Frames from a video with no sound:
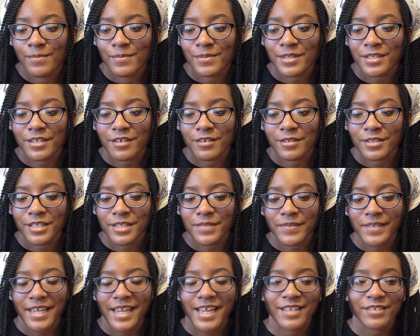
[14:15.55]
So
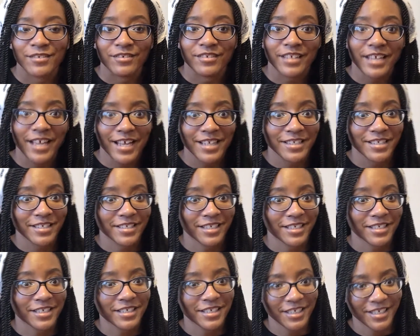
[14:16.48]
since we can't do that, since
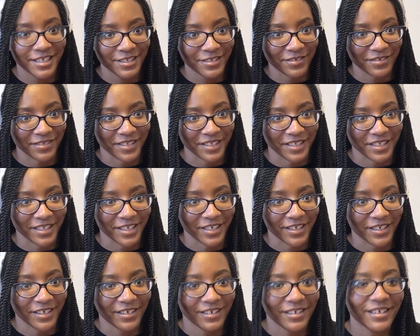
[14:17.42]
that's canceled this
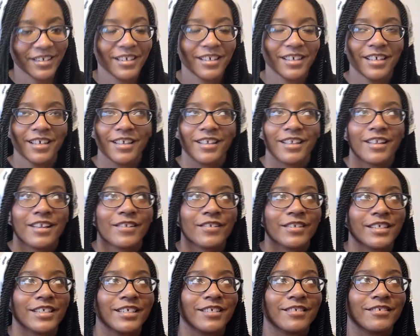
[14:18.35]
year,
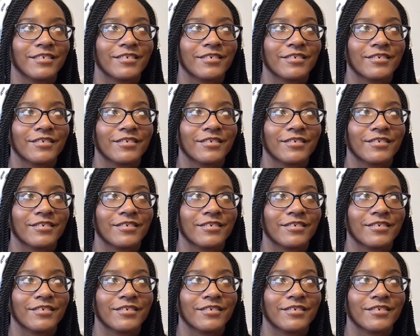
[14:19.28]
I'm gonna